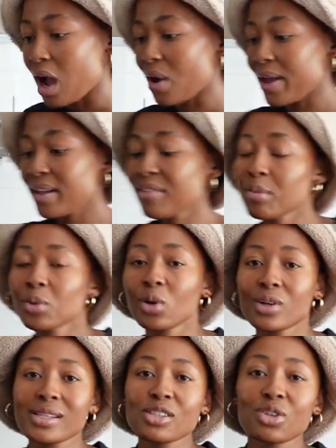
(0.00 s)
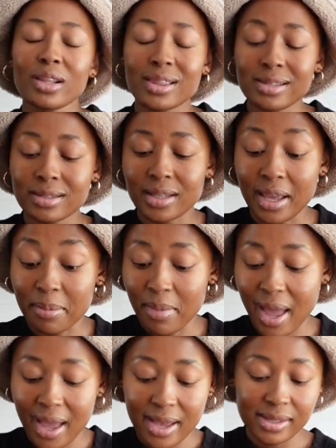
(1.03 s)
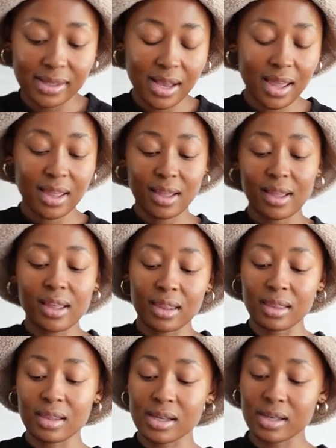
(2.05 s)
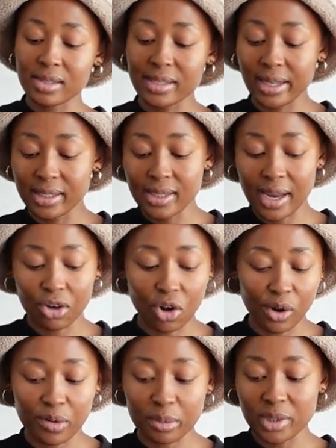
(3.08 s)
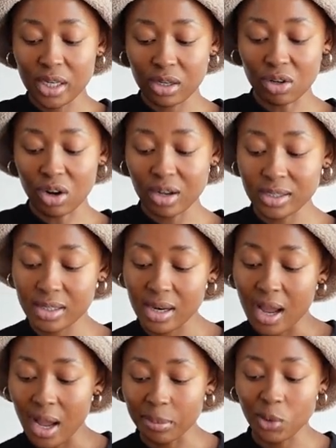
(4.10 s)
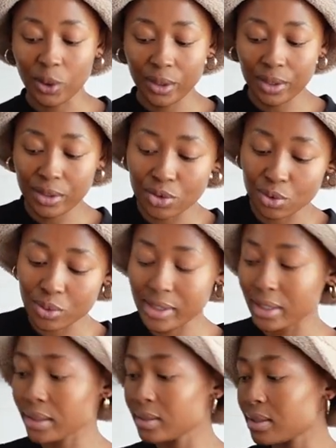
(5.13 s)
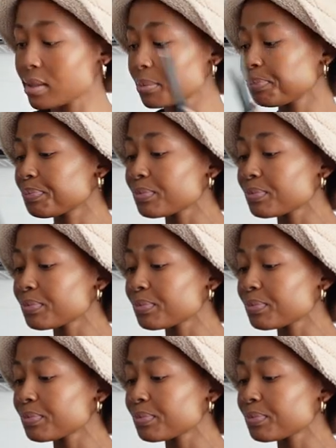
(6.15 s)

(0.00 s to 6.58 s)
However, because it's not the same as the set I got from Takealot, I'm not gonna use it.